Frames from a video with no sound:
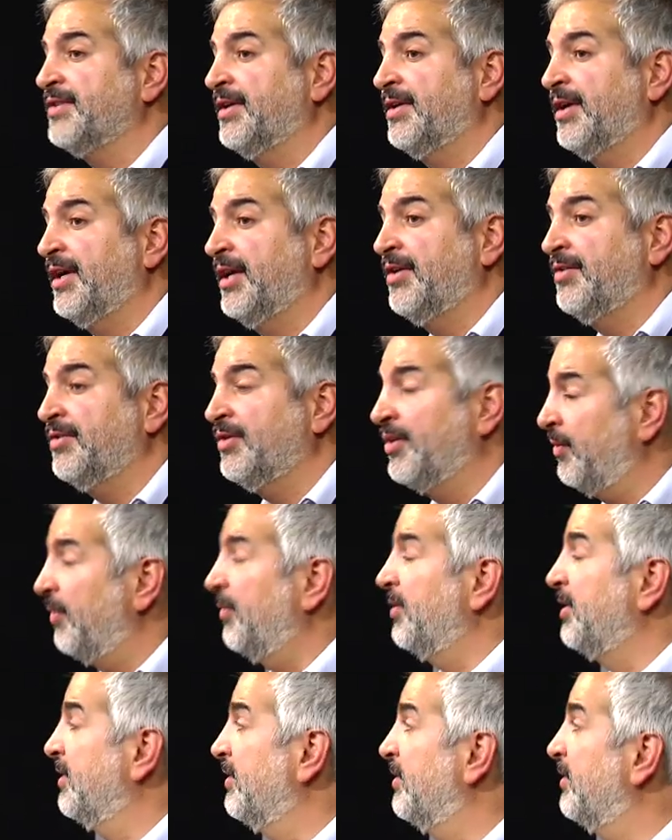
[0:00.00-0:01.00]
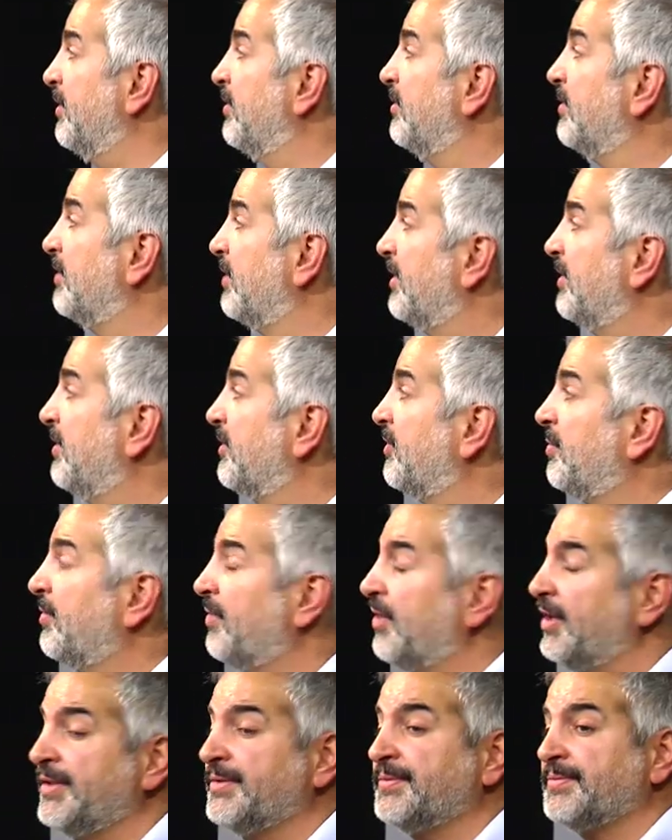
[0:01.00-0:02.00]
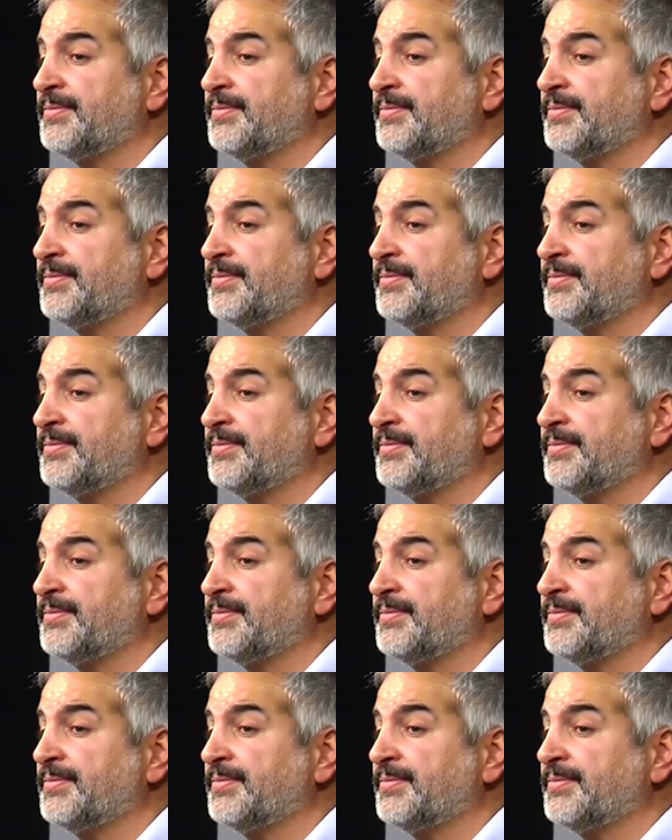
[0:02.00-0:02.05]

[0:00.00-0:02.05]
I don't know what we could do at this point.